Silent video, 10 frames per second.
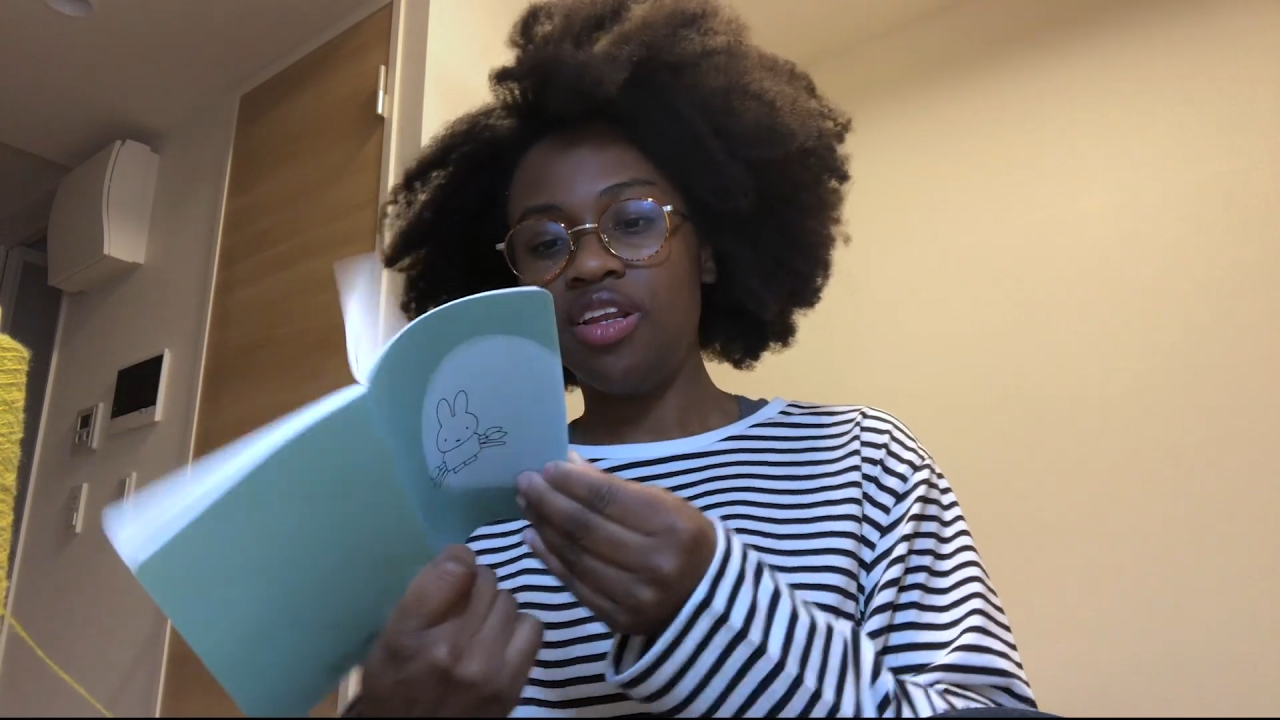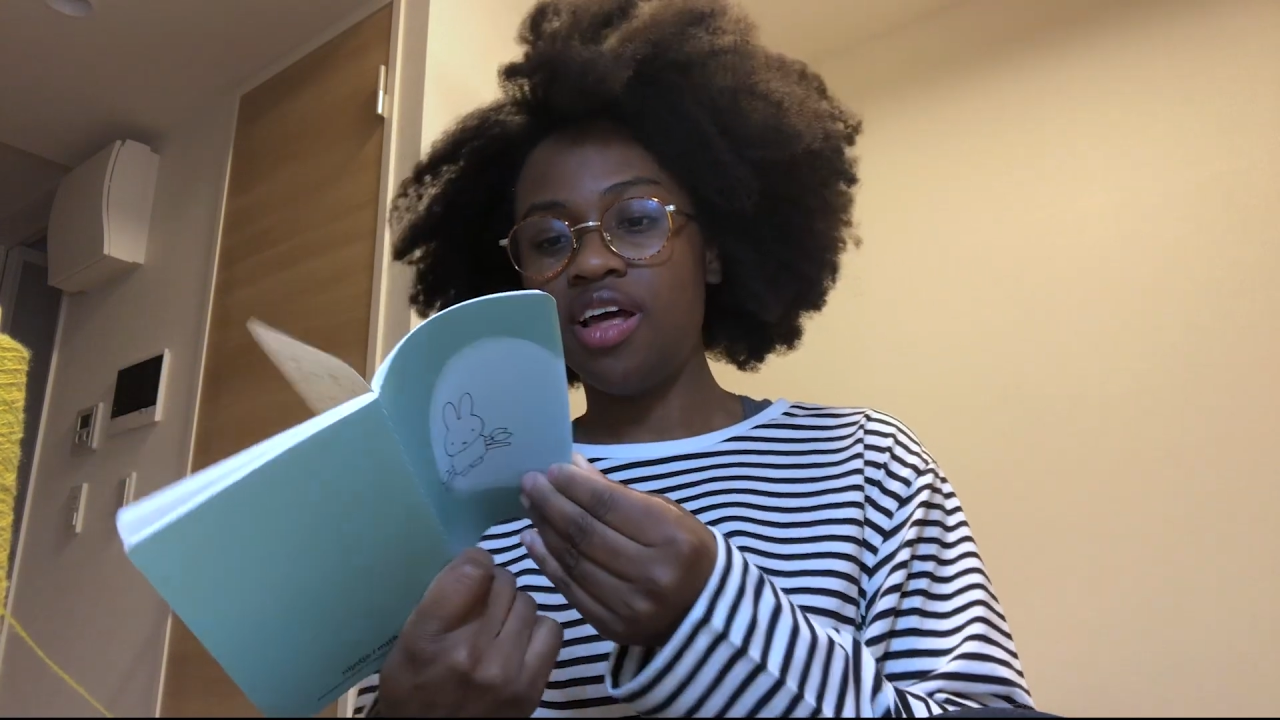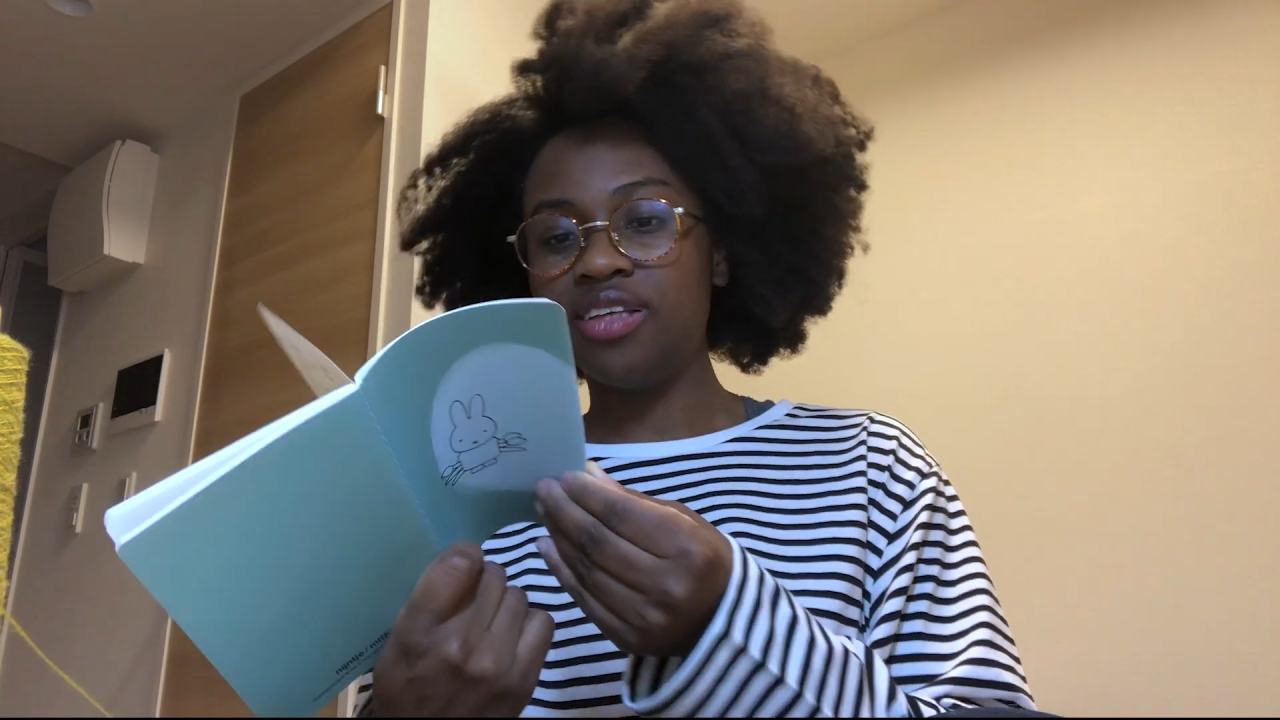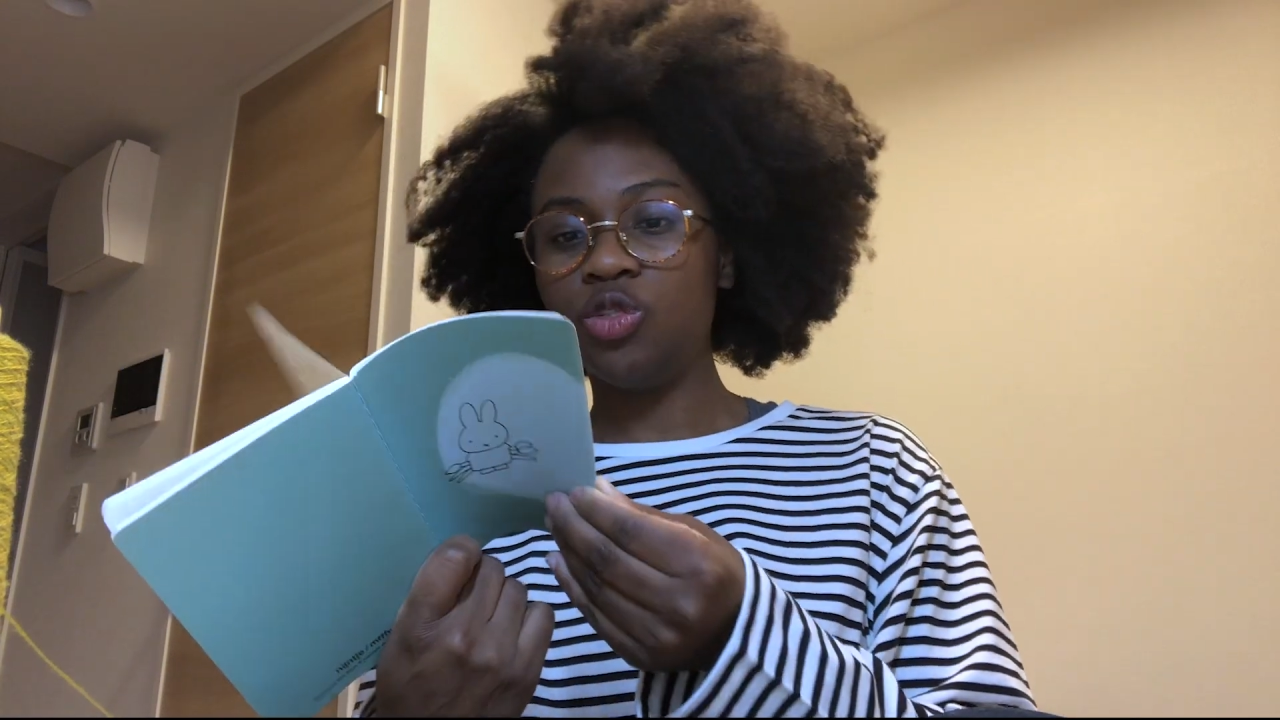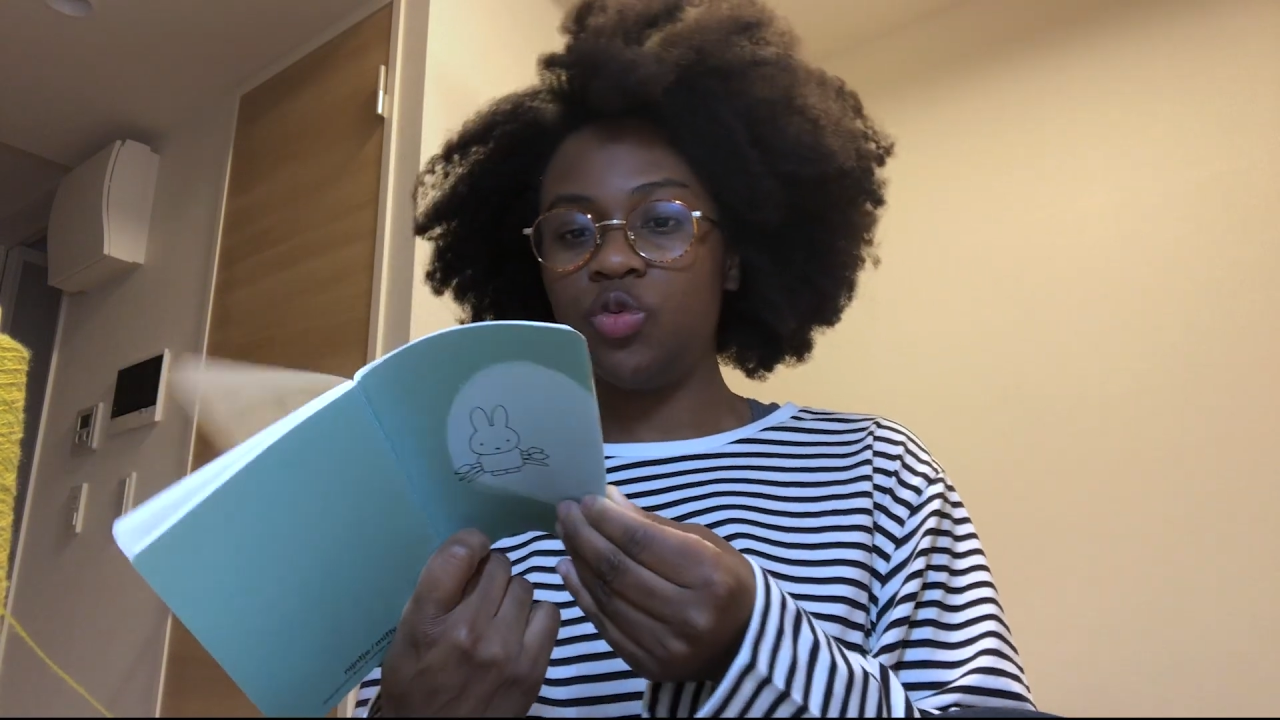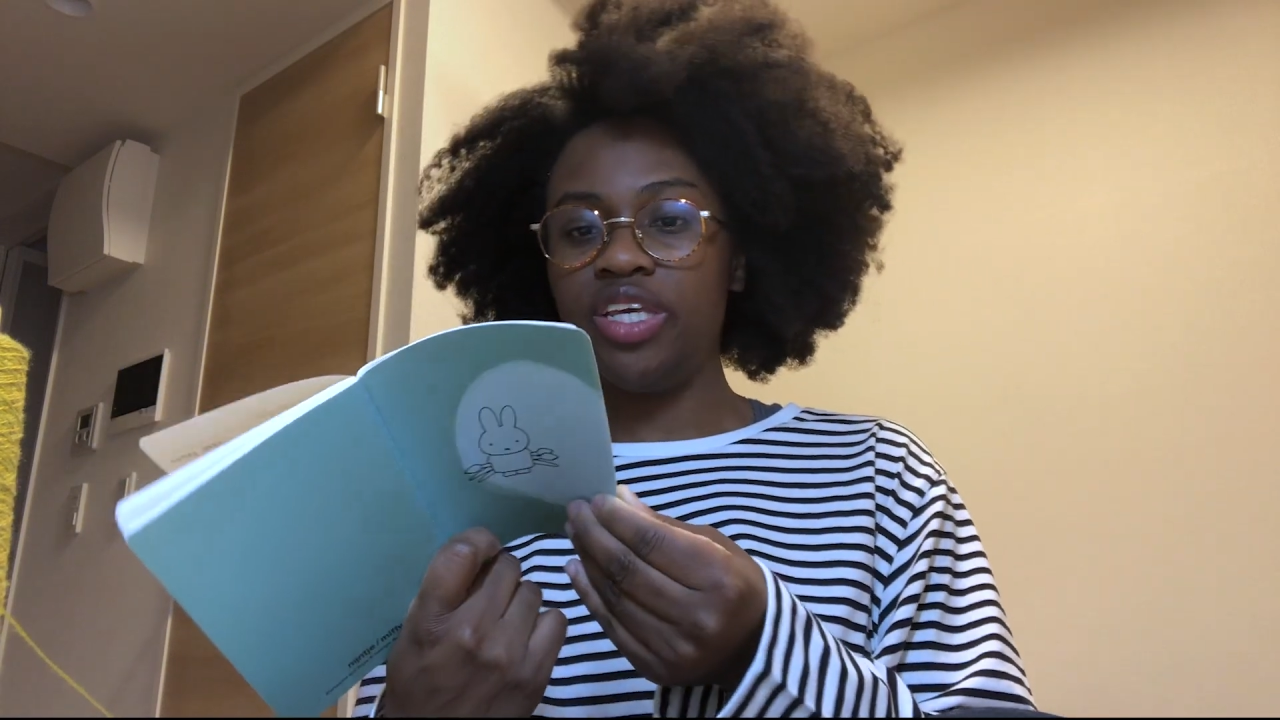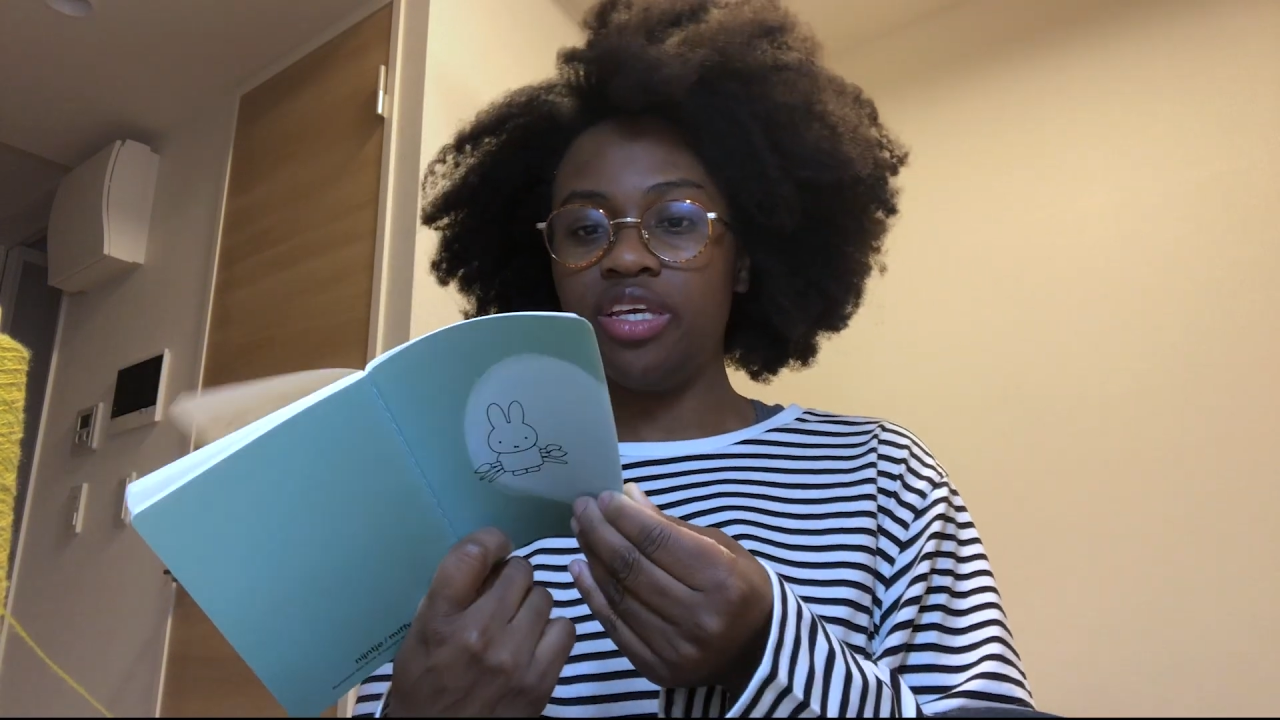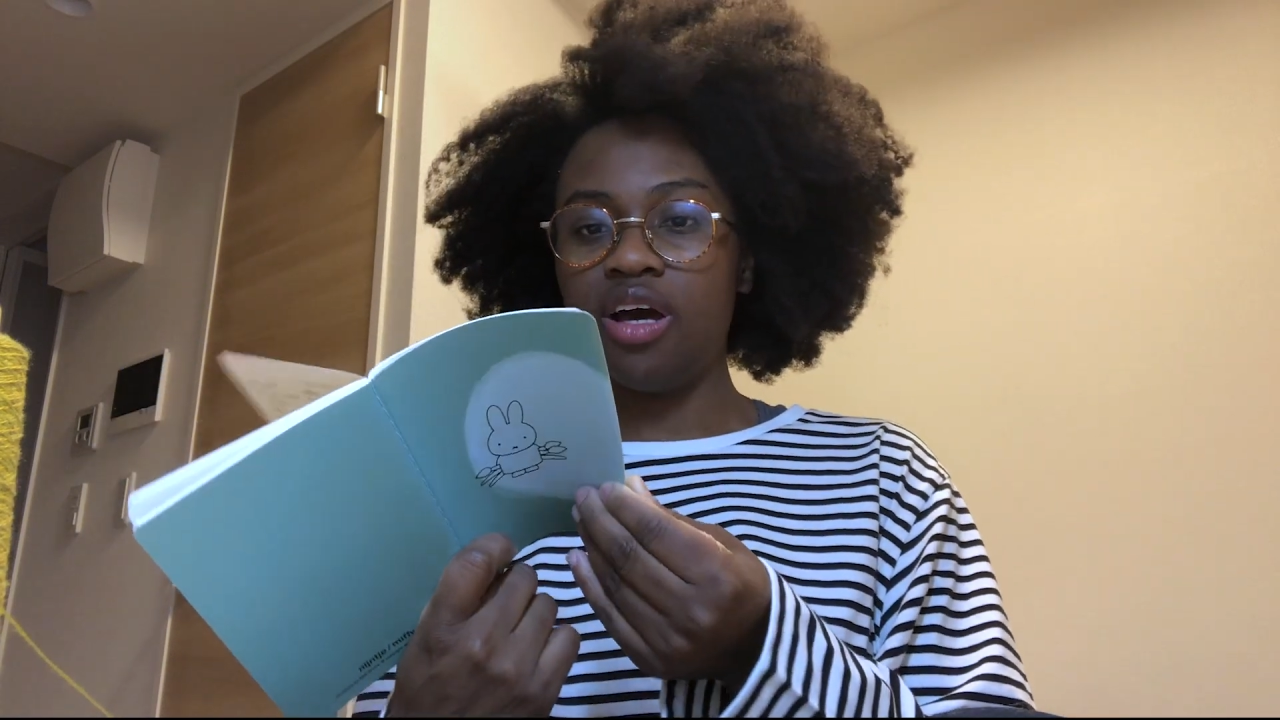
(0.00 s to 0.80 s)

last week